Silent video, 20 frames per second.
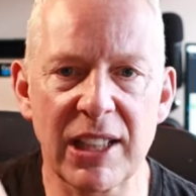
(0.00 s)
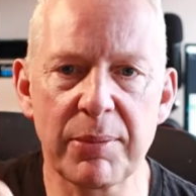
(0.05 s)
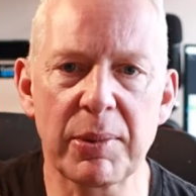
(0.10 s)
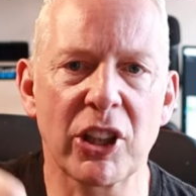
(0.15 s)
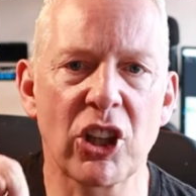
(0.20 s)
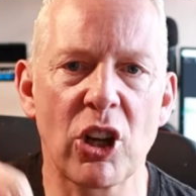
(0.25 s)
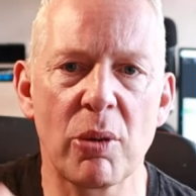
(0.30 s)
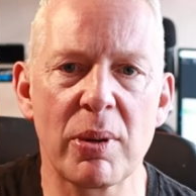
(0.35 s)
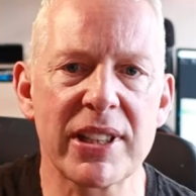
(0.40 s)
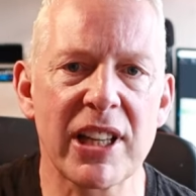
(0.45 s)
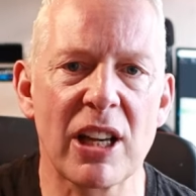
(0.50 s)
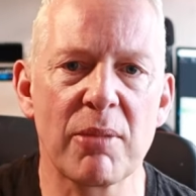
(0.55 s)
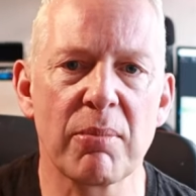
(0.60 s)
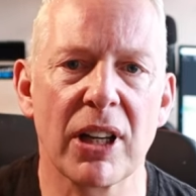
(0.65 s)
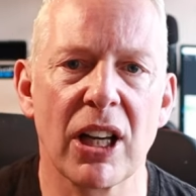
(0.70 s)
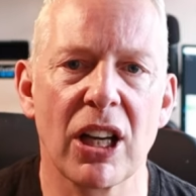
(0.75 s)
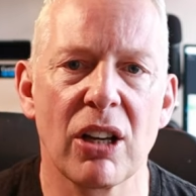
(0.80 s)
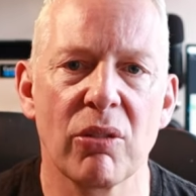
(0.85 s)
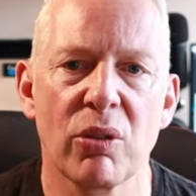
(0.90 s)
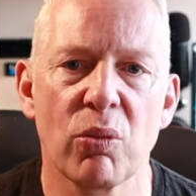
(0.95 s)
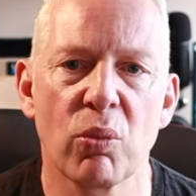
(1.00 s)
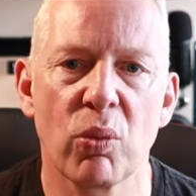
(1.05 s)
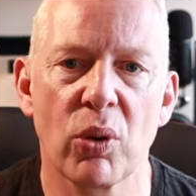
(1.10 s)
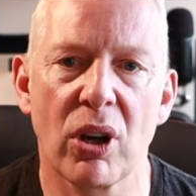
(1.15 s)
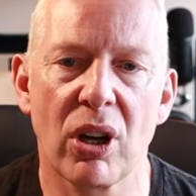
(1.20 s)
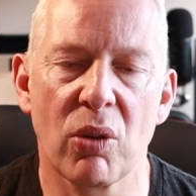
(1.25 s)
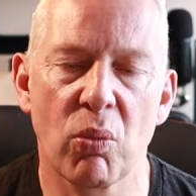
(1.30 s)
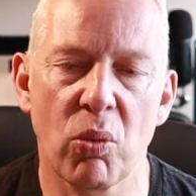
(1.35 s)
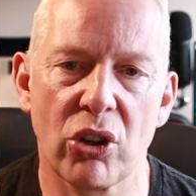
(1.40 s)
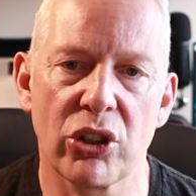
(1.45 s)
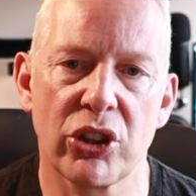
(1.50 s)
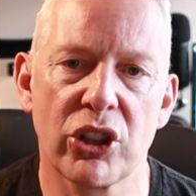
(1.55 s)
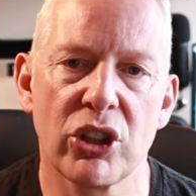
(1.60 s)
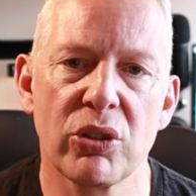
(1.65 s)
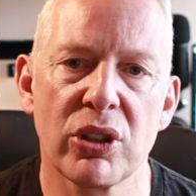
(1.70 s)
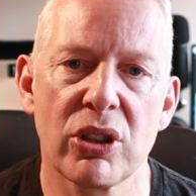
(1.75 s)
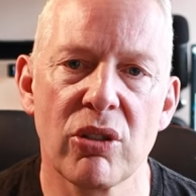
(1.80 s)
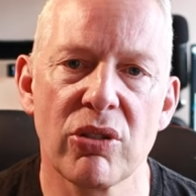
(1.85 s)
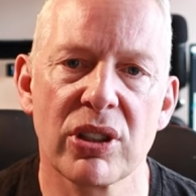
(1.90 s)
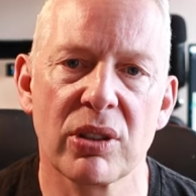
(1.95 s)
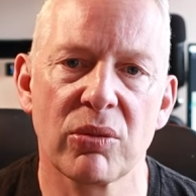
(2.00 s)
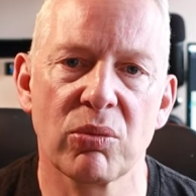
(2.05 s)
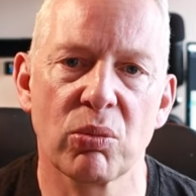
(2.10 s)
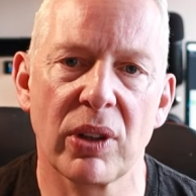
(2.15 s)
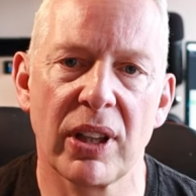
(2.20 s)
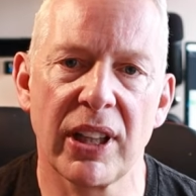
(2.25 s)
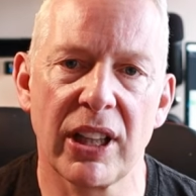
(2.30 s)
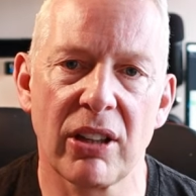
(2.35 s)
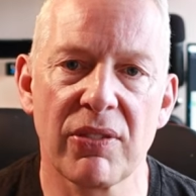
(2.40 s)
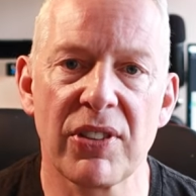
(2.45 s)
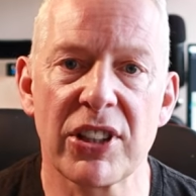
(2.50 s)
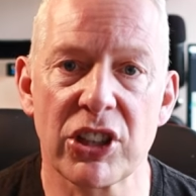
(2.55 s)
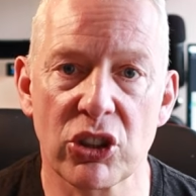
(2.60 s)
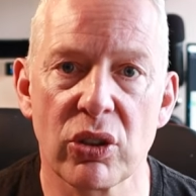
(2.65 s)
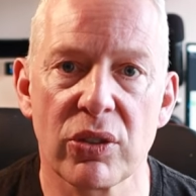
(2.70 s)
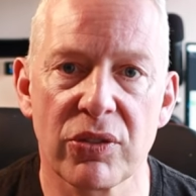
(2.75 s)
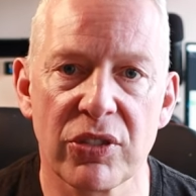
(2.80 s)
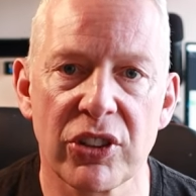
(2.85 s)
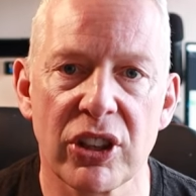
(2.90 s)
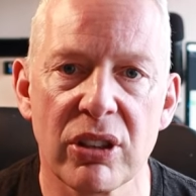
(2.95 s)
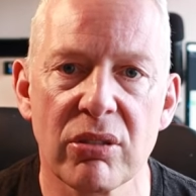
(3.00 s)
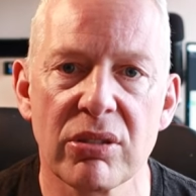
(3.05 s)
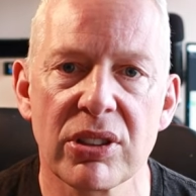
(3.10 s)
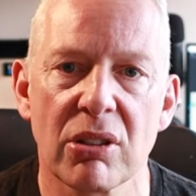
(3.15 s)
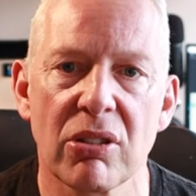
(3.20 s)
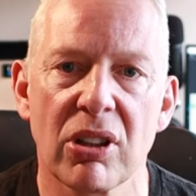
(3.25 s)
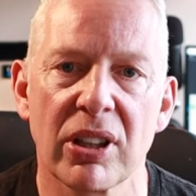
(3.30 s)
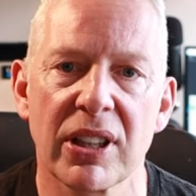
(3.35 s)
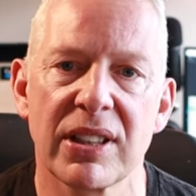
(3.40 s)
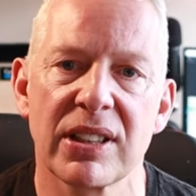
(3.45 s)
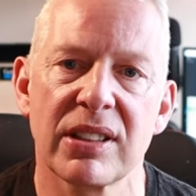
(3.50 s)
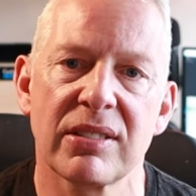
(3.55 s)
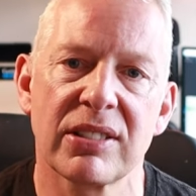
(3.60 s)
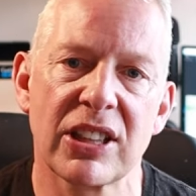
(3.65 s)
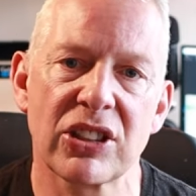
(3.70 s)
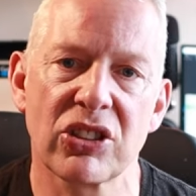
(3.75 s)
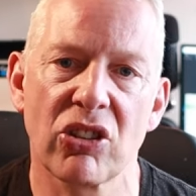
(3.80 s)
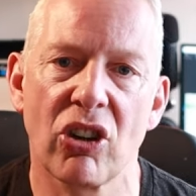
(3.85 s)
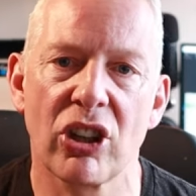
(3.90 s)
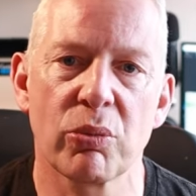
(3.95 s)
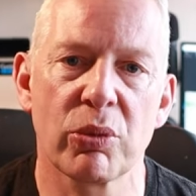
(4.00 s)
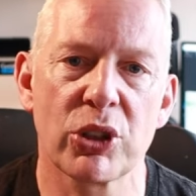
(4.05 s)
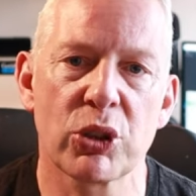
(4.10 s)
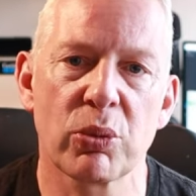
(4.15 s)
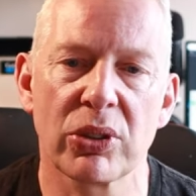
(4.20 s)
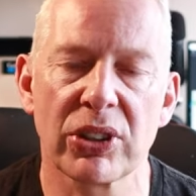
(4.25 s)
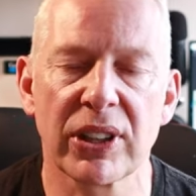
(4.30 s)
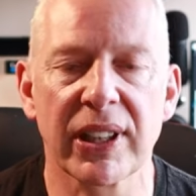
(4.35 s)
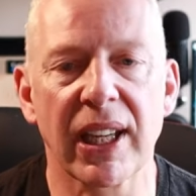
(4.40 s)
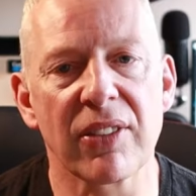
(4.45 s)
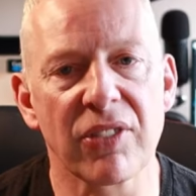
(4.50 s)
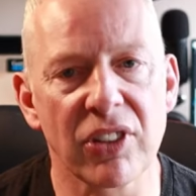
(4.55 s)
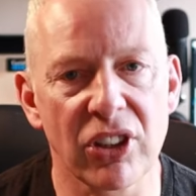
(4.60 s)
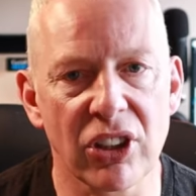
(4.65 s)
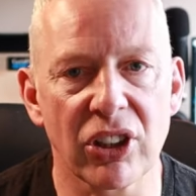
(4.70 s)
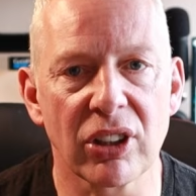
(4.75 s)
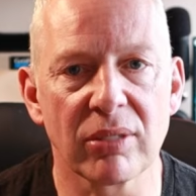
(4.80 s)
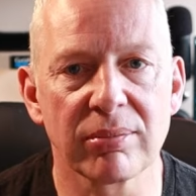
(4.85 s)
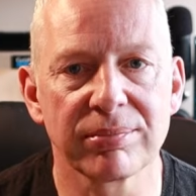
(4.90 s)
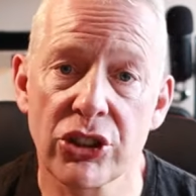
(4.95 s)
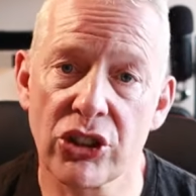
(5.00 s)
leave me a comment down below on what, what you use and you know if it's good for you so I can decide which one to get for her.